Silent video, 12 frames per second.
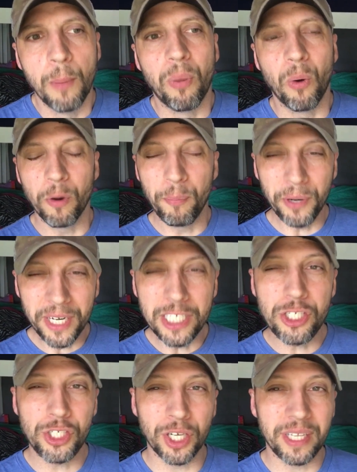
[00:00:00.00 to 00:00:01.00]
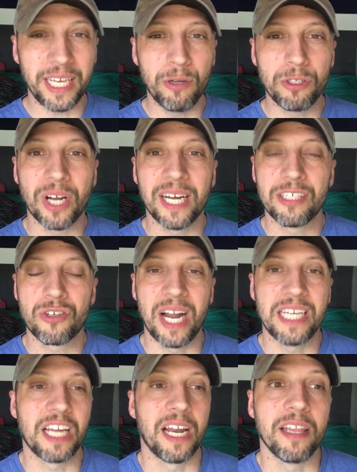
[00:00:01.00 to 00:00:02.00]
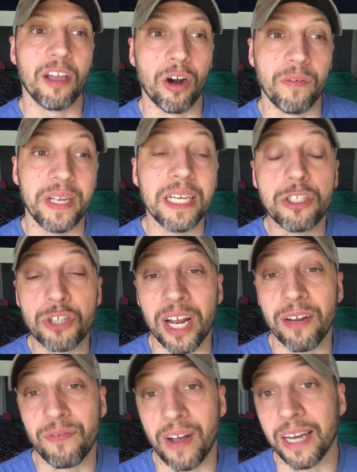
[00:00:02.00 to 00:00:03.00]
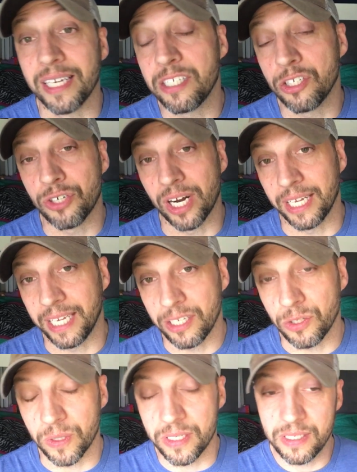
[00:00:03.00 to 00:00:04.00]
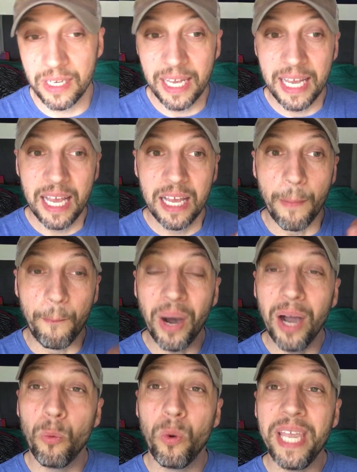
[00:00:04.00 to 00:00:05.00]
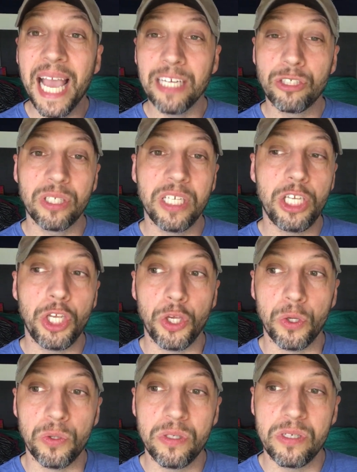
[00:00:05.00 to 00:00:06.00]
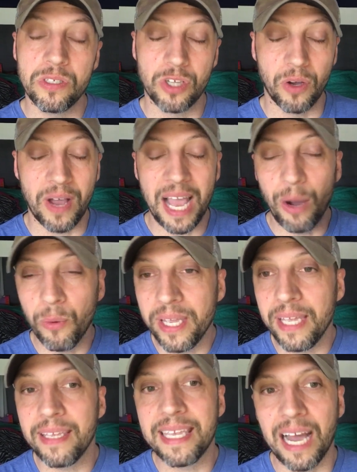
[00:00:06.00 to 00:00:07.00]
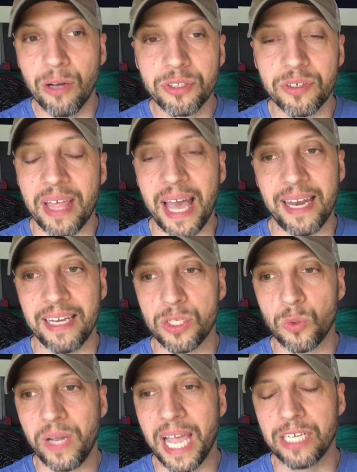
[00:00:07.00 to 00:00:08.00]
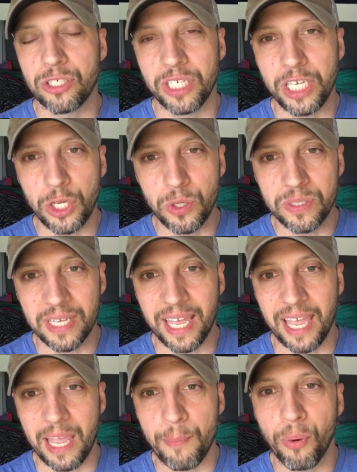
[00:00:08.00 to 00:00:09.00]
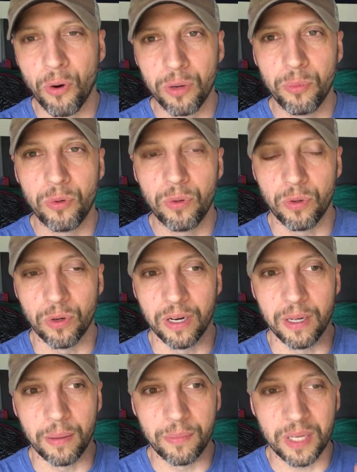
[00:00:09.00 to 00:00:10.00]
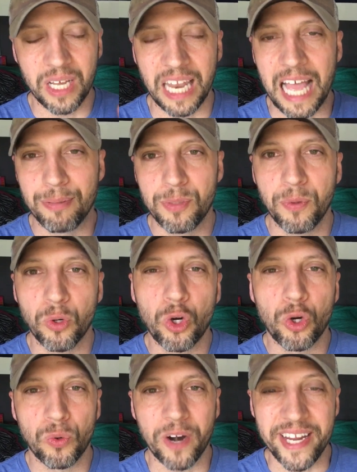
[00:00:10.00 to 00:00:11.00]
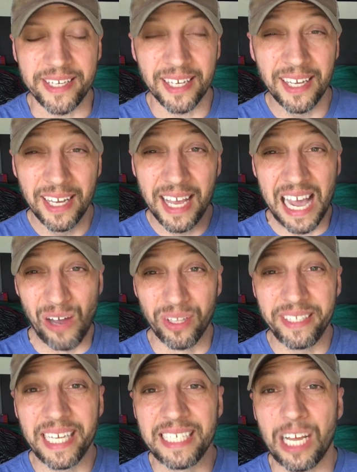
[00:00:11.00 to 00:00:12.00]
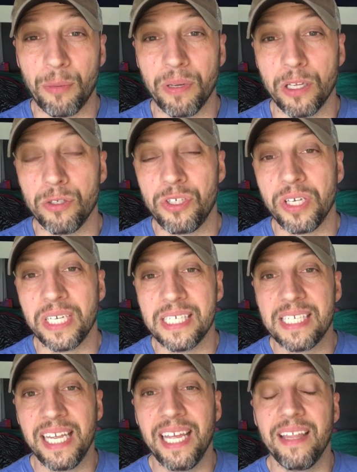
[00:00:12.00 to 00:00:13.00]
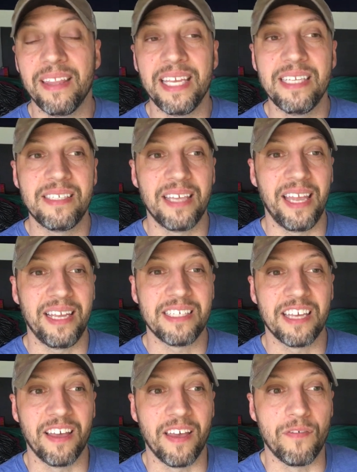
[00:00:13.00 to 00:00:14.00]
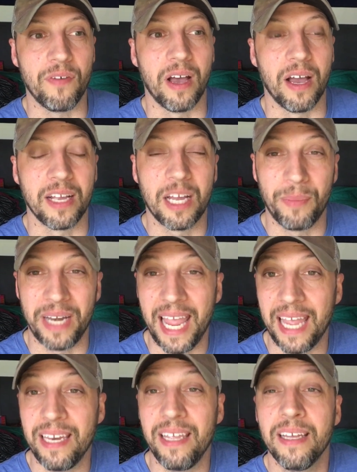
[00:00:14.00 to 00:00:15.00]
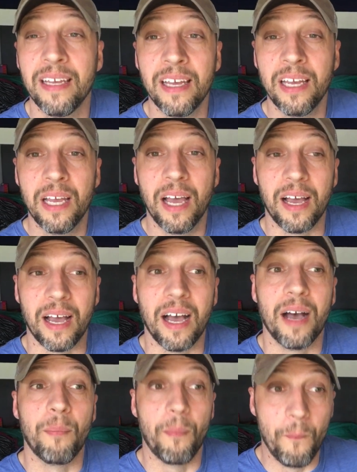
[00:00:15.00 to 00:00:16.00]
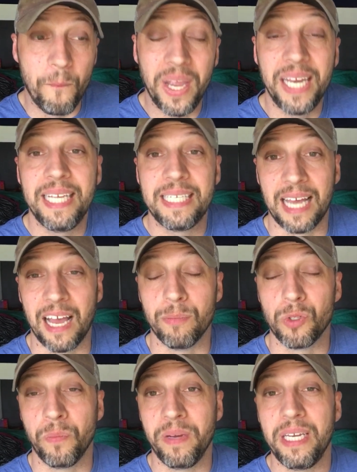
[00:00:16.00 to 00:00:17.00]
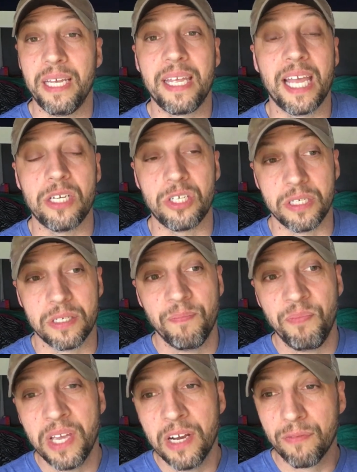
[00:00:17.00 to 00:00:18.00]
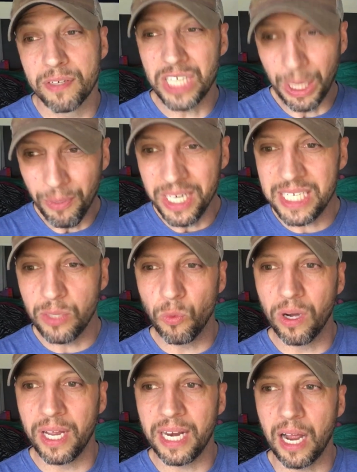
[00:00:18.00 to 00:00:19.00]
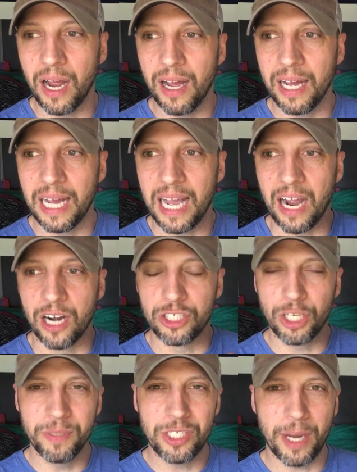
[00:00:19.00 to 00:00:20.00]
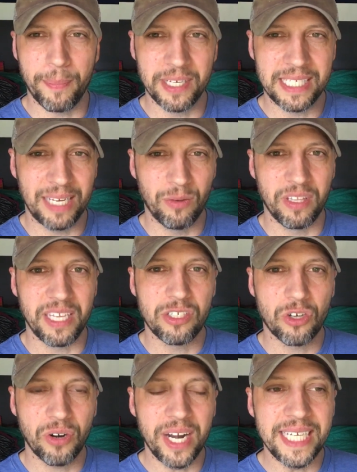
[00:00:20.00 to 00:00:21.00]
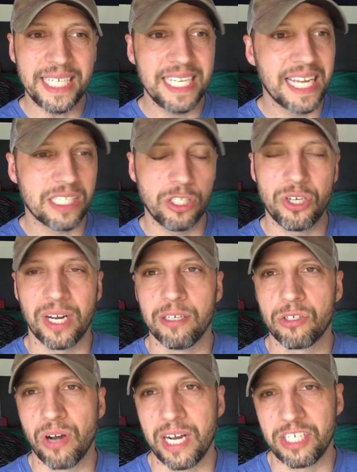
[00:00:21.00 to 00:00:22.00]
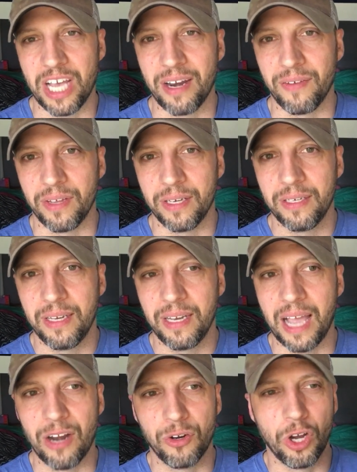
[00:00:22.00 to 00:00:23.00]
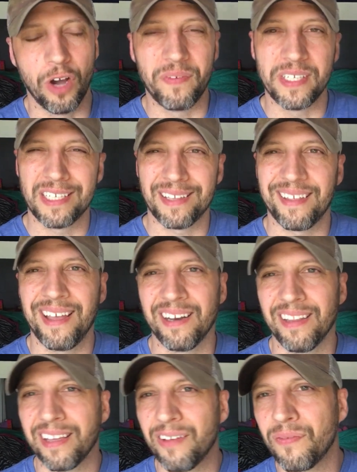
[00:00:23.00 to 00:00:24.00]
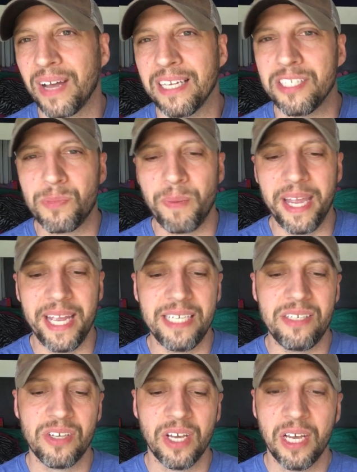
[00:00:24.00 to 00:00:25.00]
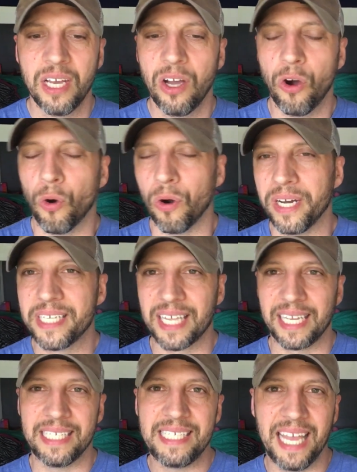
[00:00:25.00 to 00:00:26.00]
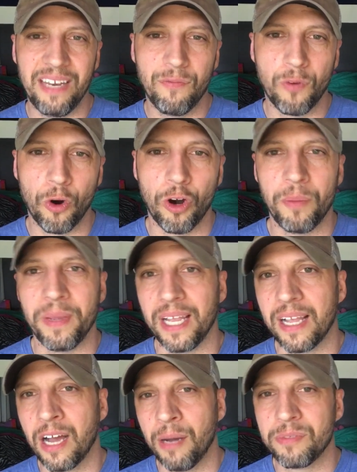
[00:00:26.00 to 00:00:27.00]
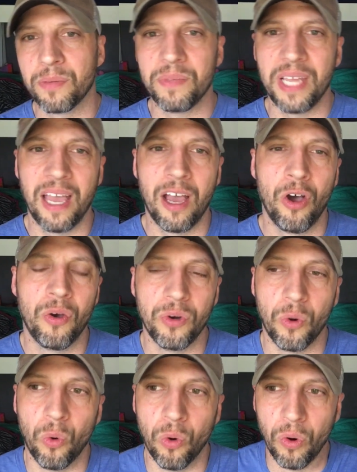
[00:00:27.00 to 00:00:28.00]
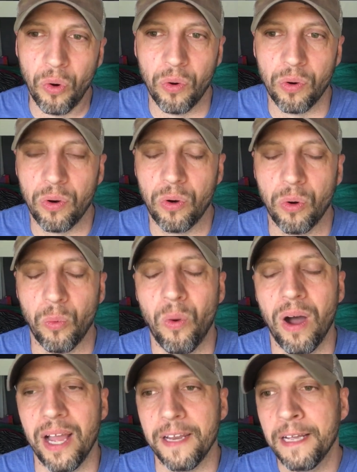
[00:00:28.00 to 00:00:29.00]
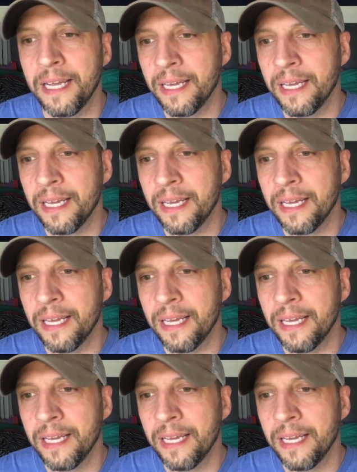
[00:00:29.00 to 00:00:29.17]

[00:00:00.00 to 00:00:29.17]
But we're pretty sure that he would try to scratch out of the RV to try to find us and try to get to us. But we actually use, so how we counter that is we actually use a portable or a collapsible crate. I'll link that down below so you can see it. These things have uh, come in handy uh, many times on many occasions. For some reason, when uh, our German Shepherd is in these crates, he doesn't try to scratch out of it. I don't know if it's kind of the confined space or it's like a den for him and it calms him down or or what.